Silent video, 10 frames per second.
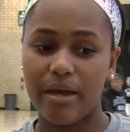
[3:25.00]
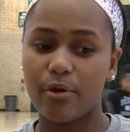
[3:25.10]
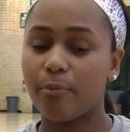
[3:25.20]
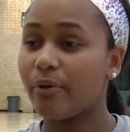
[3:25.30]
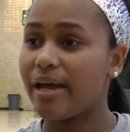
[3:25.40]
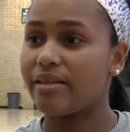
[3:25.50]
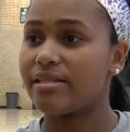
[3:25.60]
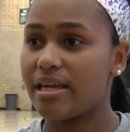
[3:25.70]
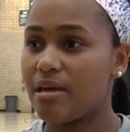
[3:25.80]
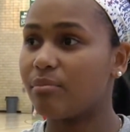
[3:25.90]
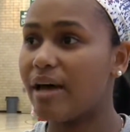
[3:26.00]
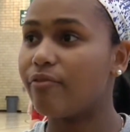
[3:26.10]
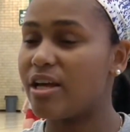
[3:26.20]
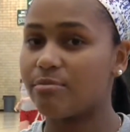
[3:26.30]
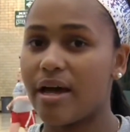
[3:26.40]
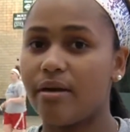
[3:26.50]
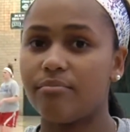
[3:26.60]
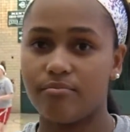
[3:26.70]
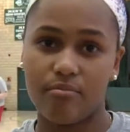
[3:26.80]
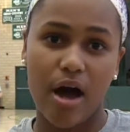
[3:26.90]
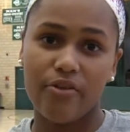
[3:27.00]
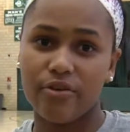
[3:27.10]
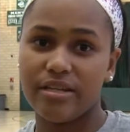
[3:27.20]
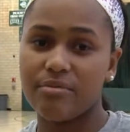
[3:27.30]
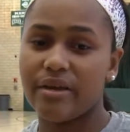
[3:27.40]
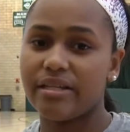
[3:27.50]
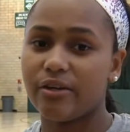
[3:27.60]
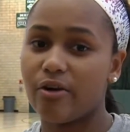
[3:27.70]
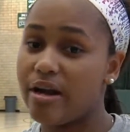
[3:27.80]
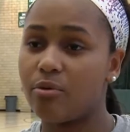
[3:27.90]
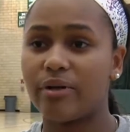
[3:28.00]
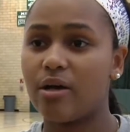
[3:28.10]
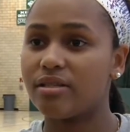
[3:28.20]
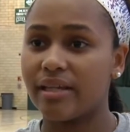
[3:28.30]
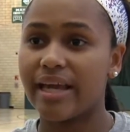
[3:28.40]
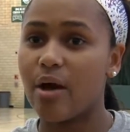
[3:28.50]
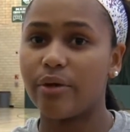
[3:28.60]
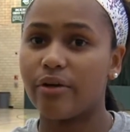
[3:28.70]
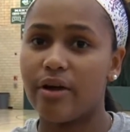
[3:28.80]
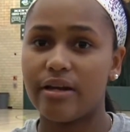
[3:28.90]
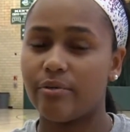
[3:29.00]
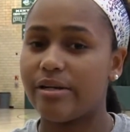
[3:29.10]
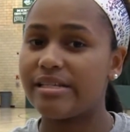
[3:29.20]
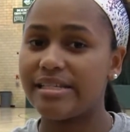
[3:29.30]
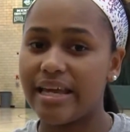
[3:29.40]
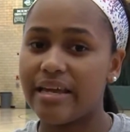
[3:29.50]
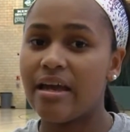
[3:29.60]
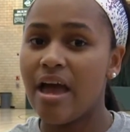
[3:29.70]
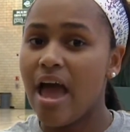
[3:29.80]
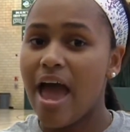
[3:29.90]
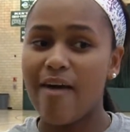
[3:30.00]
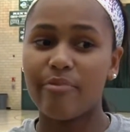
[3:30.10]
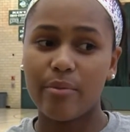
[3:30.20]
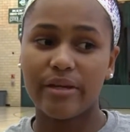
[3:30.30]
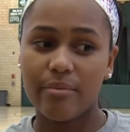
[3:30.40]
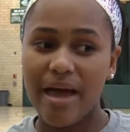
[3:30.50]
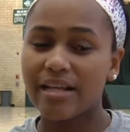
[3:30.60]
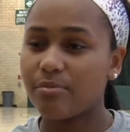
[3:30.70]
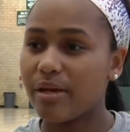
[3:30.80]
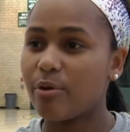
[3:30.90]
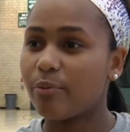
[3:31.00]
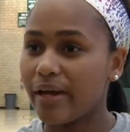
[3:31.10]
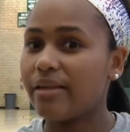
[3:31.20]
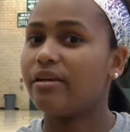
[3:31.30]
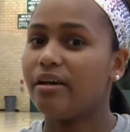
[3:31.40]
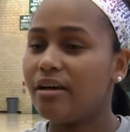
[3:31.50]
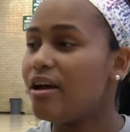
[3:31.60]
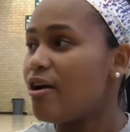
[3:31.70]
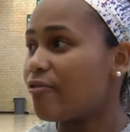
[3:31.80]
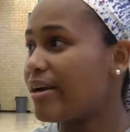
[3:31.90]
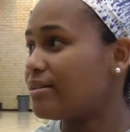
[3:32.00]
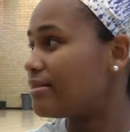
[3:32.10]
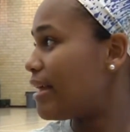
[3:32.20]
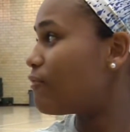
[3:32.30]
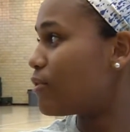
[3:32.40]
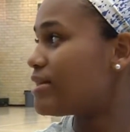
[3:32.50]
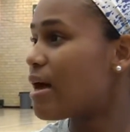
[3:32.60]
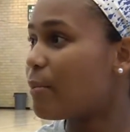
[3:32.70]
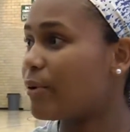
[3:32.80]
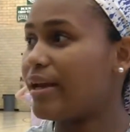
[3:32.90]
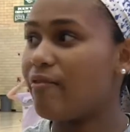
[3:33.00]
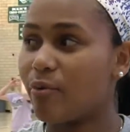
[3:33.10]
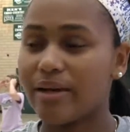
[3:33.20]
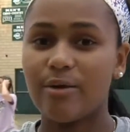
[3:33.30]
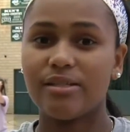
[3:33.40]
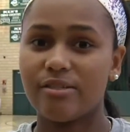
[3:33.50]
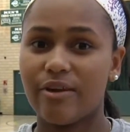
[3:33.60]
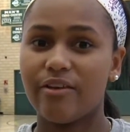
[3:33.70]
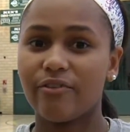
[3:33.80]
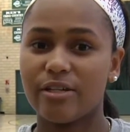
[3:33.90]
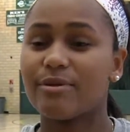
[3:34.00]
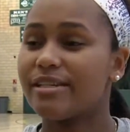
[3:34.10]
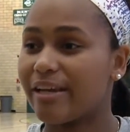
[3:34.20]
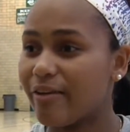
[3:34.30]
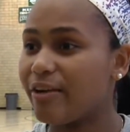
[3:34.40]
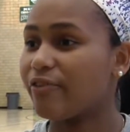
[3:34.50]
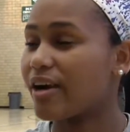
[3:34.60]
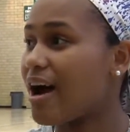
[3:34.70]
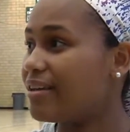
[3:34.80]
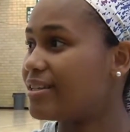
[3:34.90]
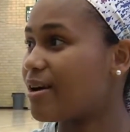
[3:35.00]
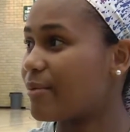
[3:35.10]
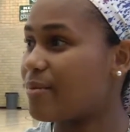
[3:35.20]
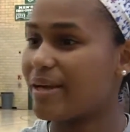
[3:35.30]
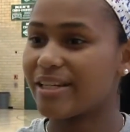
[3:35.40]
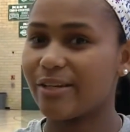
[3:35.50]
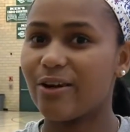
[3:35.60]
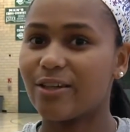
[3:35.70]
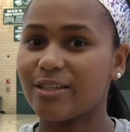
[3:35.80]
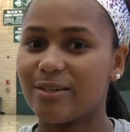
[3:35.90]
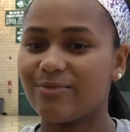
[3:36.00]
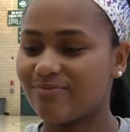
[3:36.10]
to play at the same level as my other teammates here or anyone else in the county or anyone in the state. Have to be able to get back to be able to play in the right level and tempo that everyone else is ready for, especially get ready for college coming up next year also.